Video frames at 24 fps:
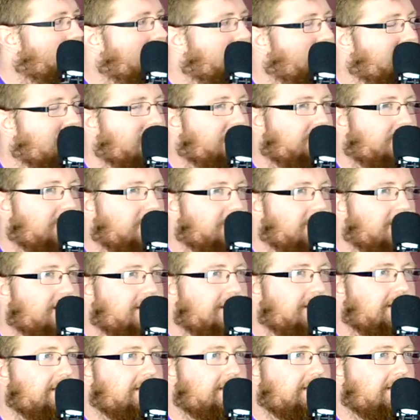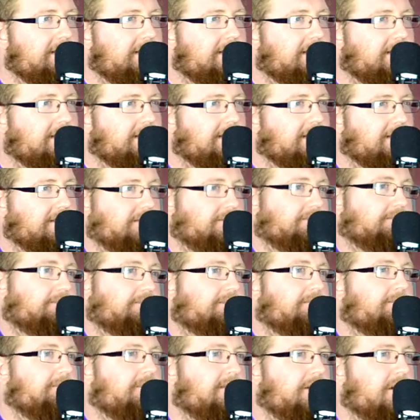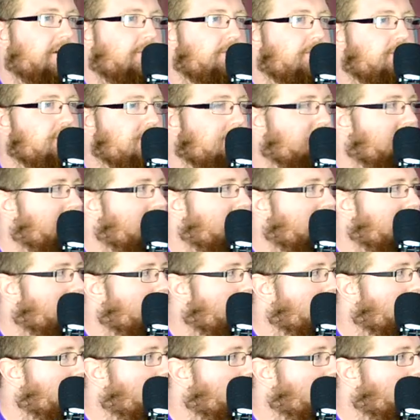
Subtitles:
there's nothing where I jumped at you.